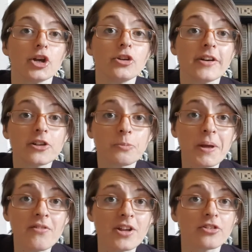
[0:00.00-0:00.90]
Your
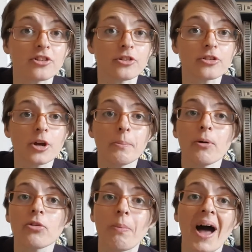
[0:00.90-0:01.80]
experiences,
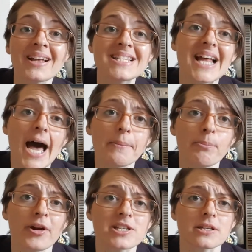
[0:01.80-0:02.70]
both past and
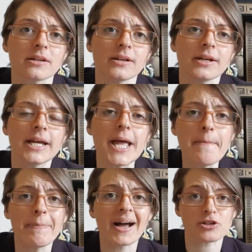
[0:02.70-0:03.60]
present,
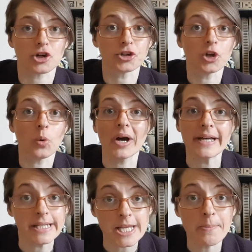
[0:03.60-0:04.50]
impact on you
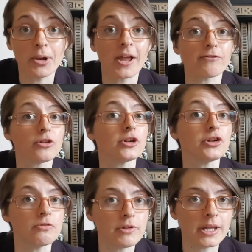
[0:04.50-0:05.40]
at a deeper level than
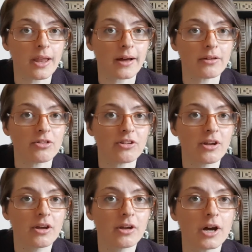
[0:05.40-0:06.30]
you realise,
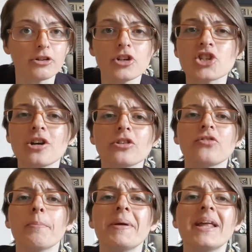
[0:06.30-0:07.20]
and you search
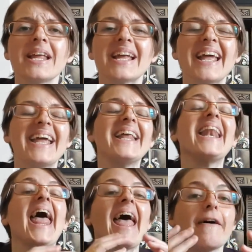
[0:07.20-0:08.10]
for meaning
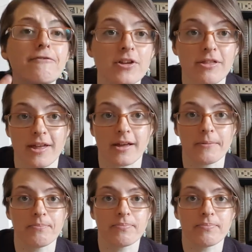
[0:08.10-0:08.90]
in everything.